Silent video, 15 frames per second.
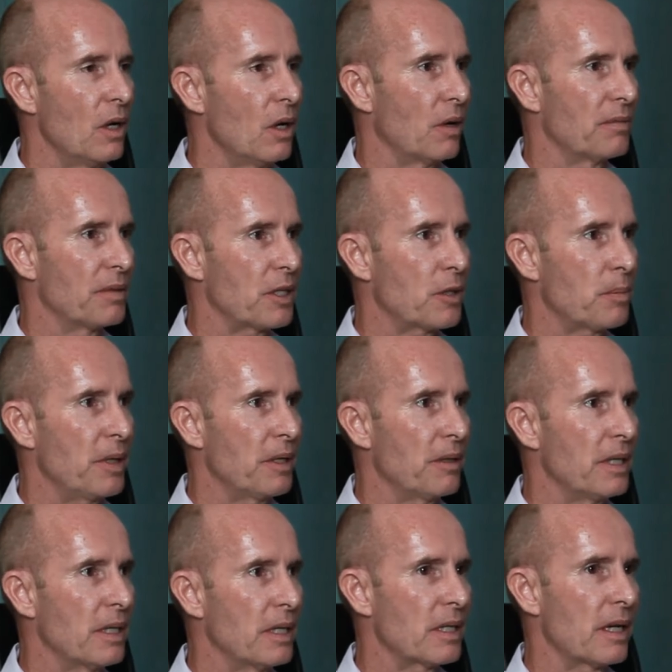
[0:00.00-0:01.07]
of
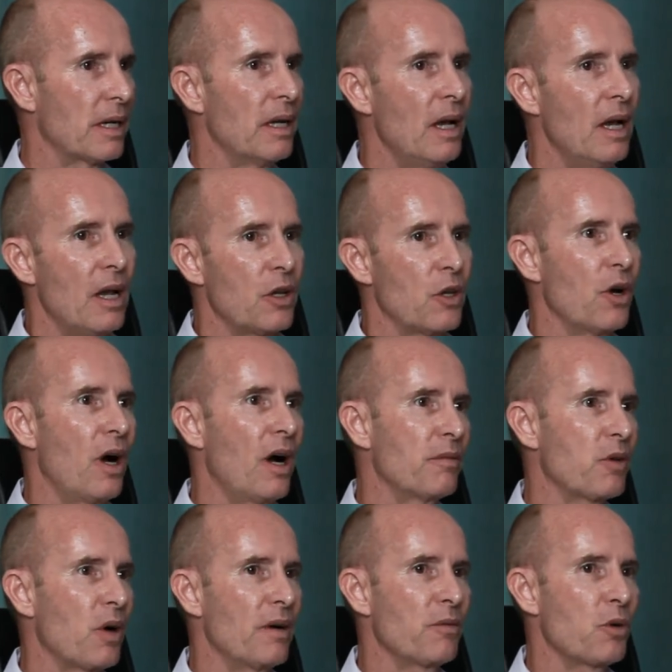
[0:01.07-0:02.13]
experience. And, you know, I've
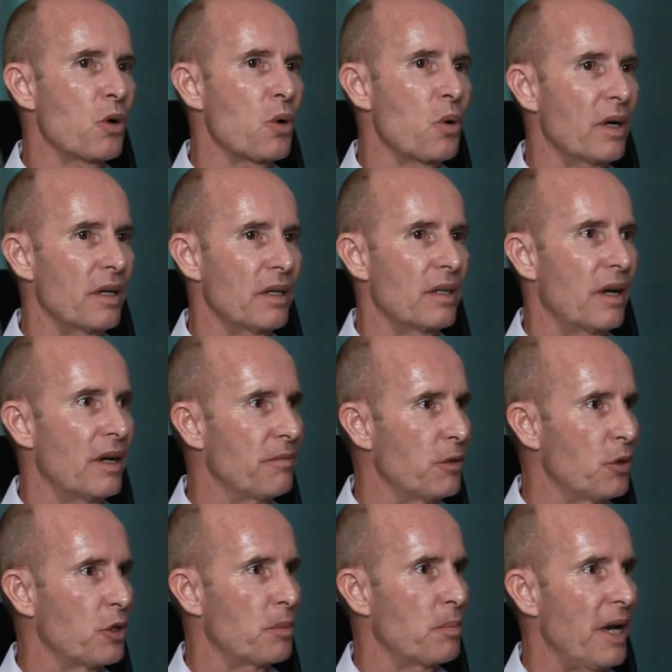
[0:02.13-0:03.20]
got quite a
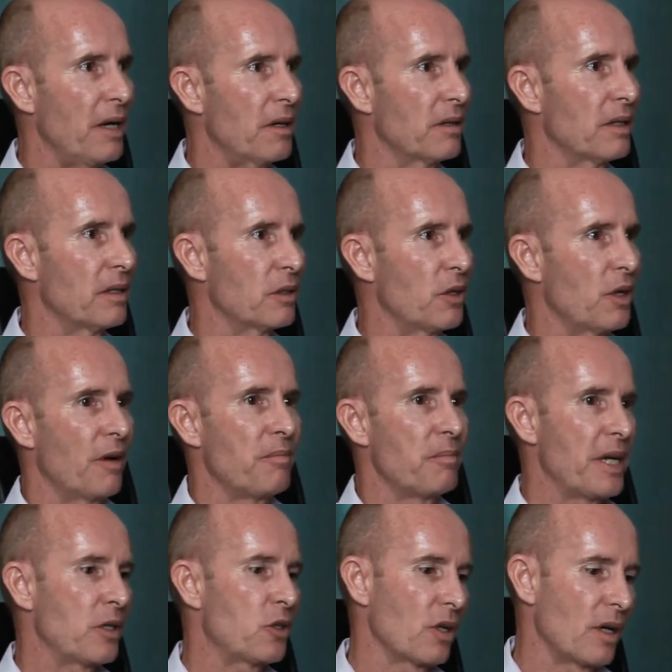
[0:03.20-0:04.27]
diverse background. You know, I've
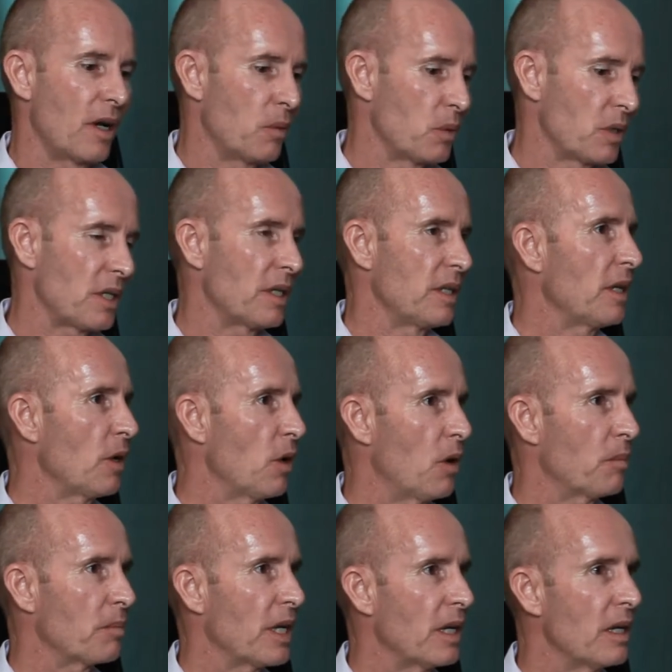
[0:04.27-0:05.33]
mentioned I was in the
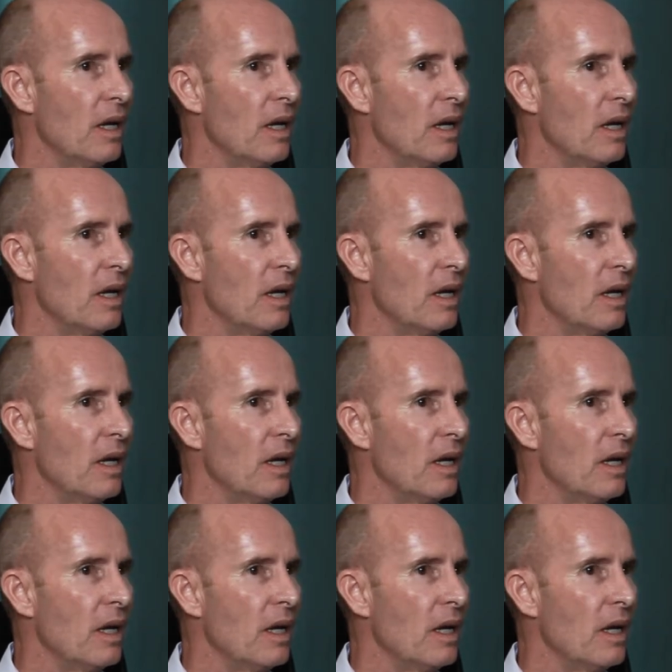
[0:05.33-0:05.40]
army.